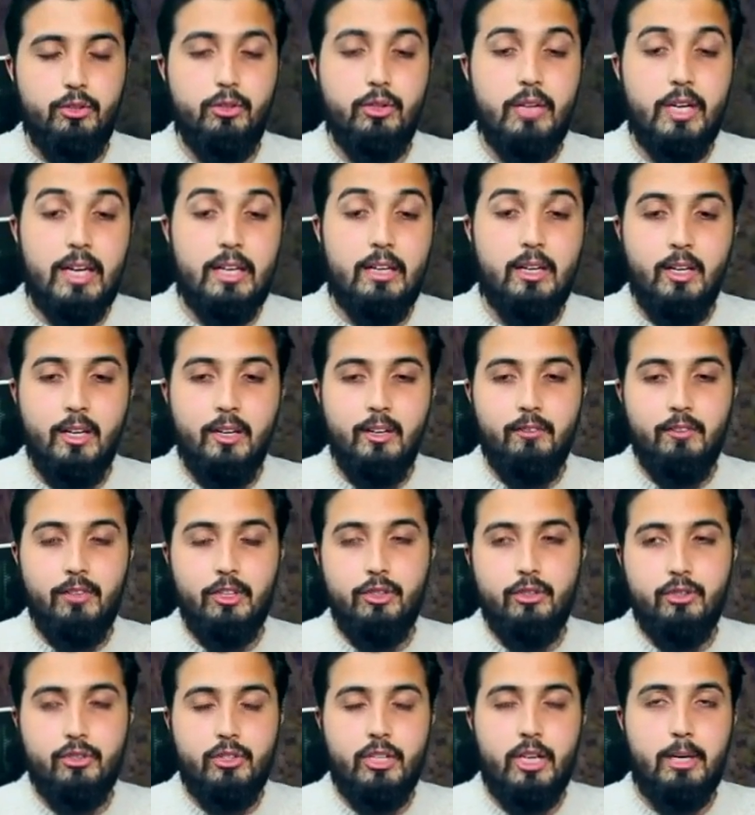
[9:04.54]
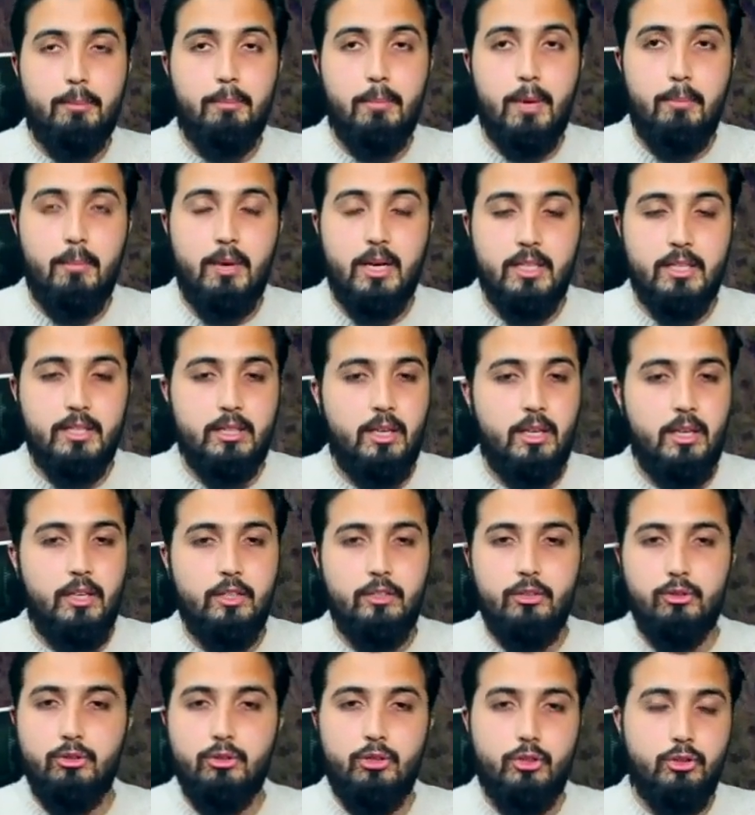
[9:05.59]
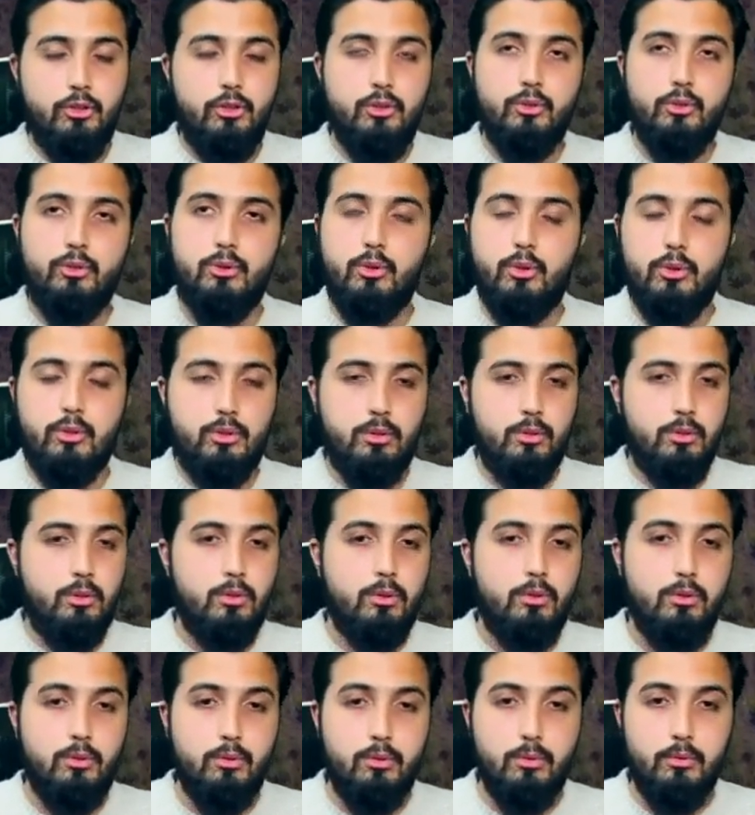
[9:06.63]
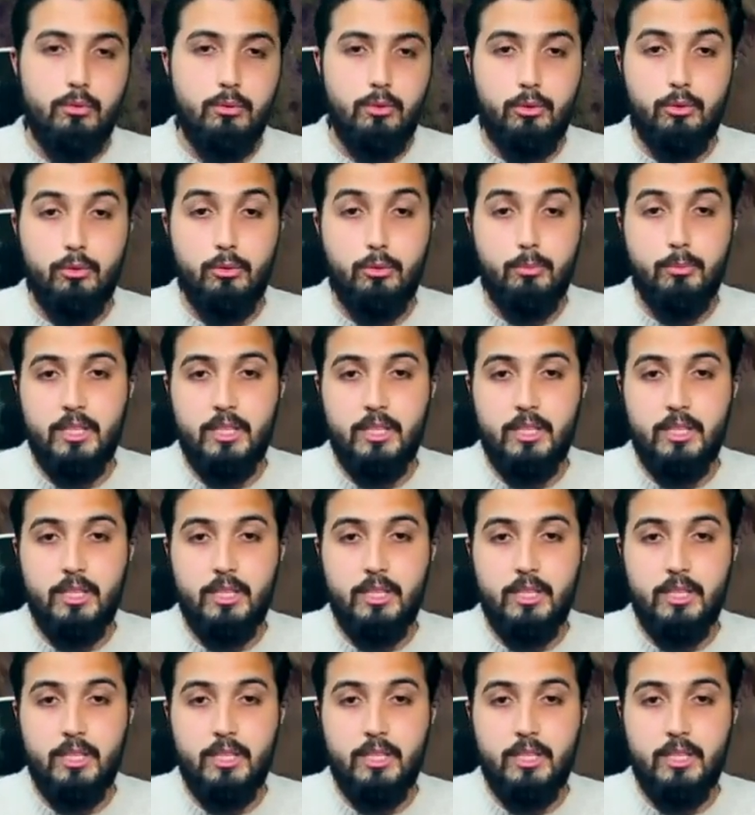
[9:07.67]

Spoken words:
you create MetaMask, and you just use those to